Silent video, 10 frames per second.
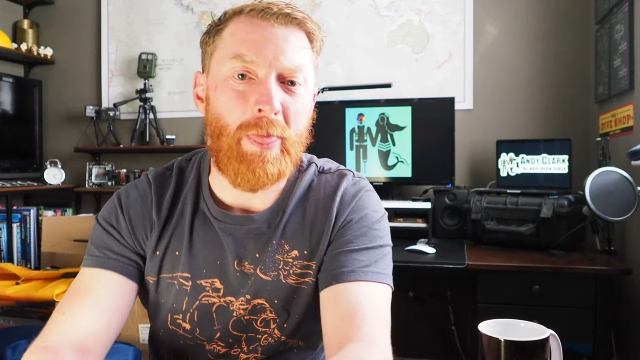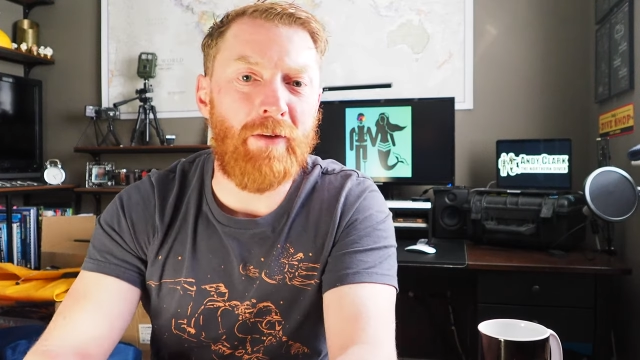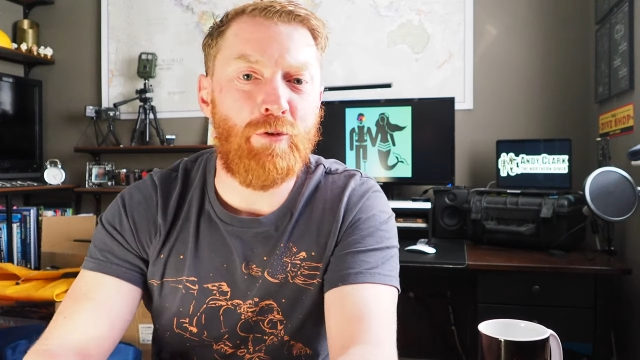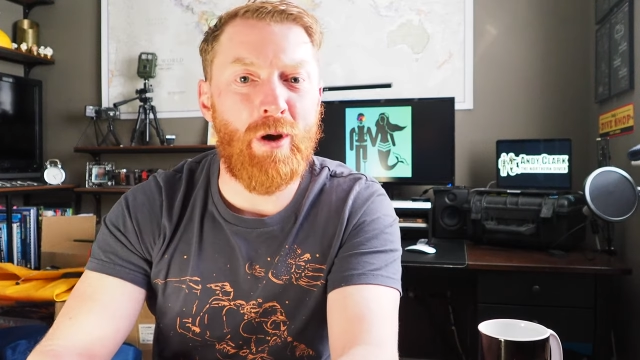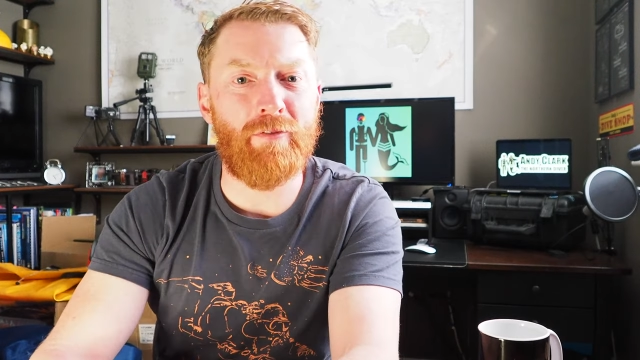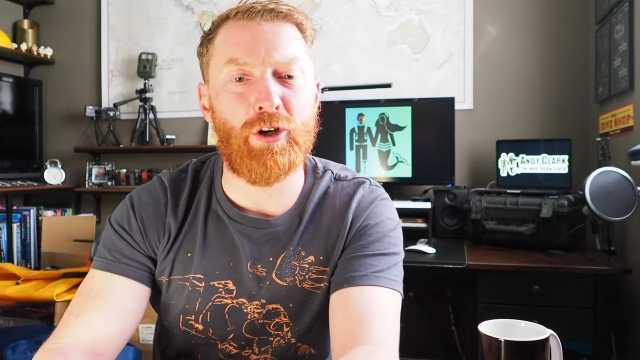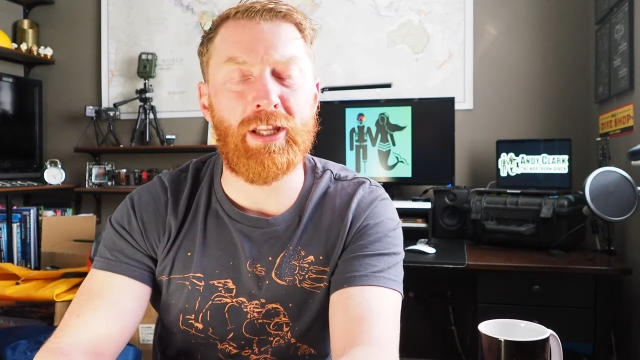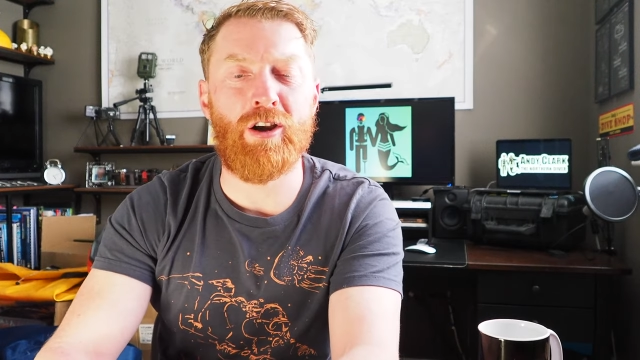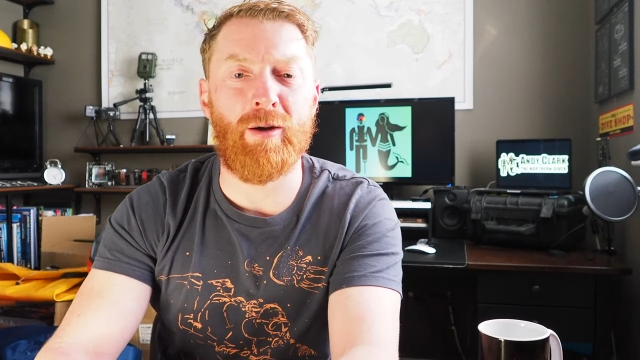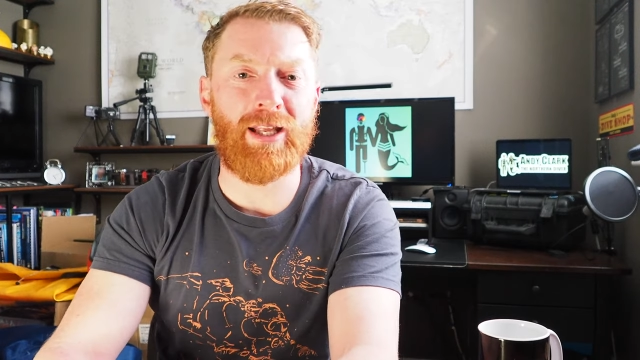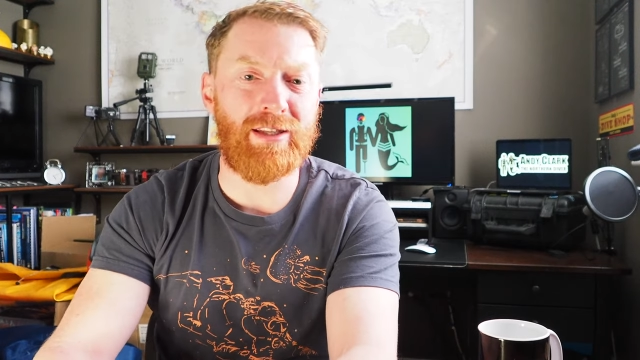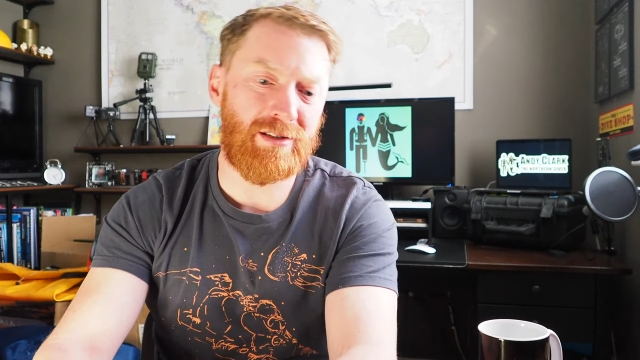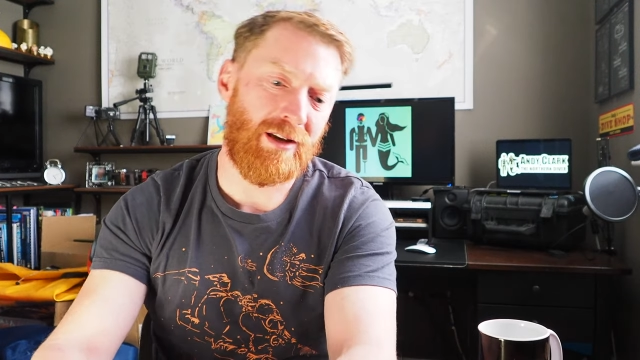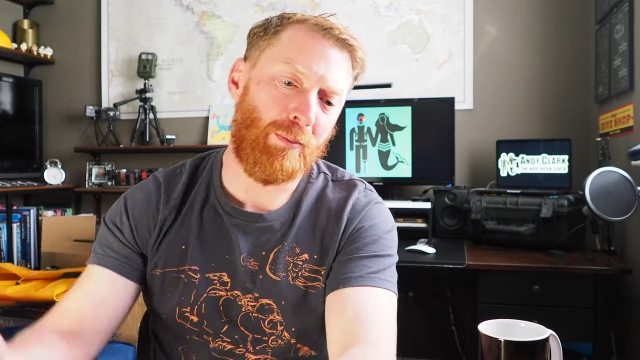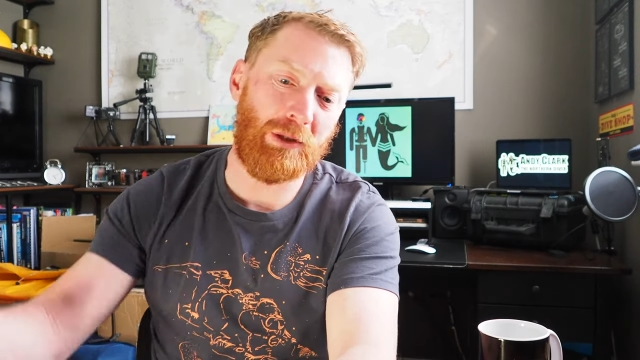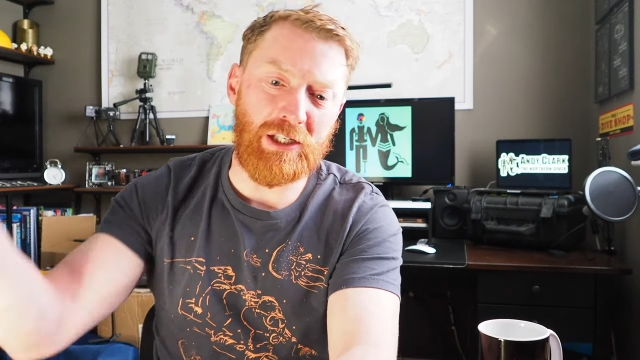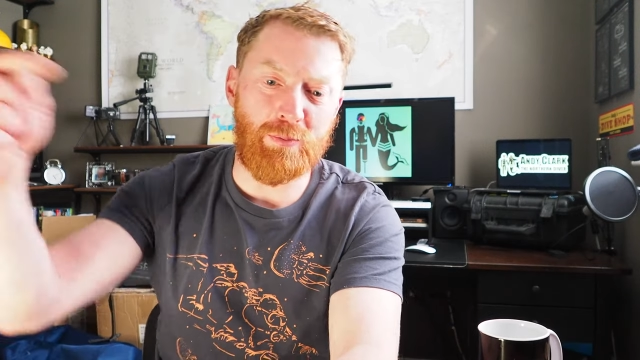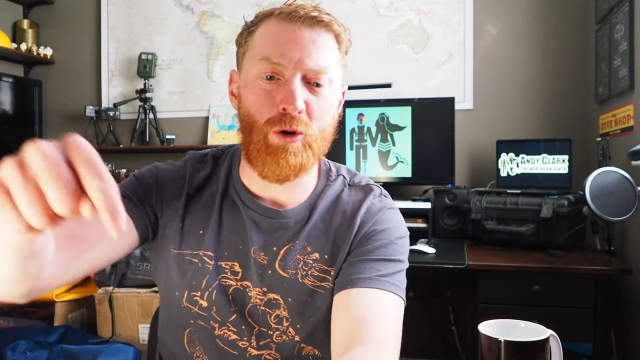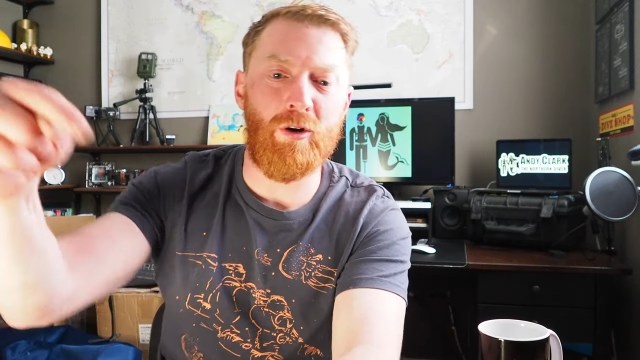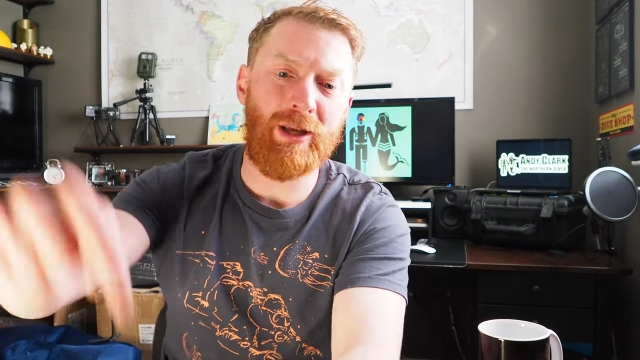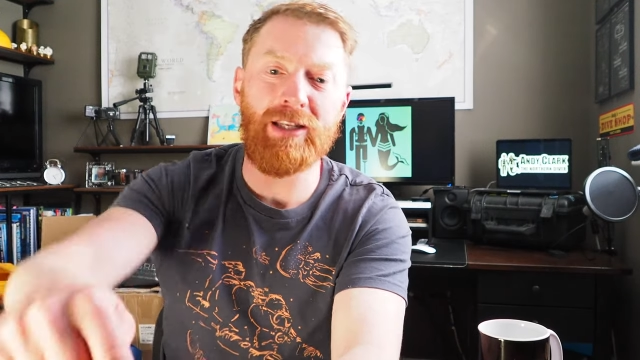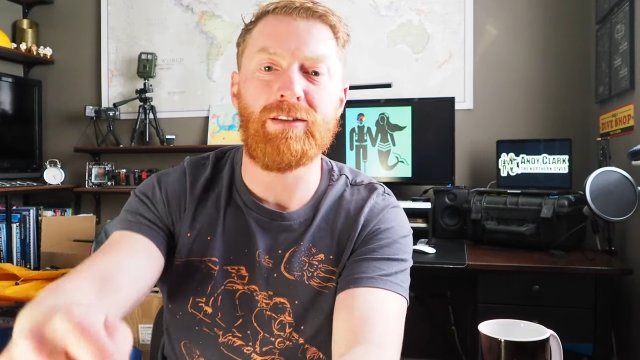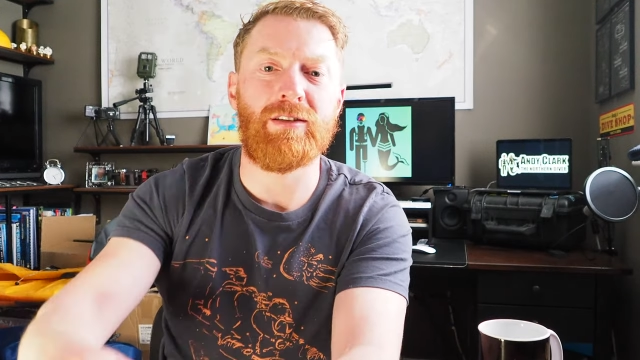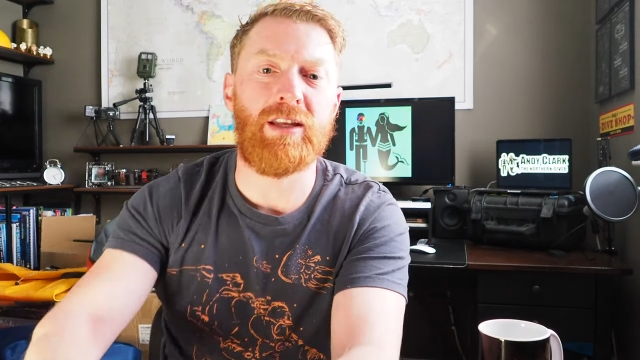if you have got any comments, please put them in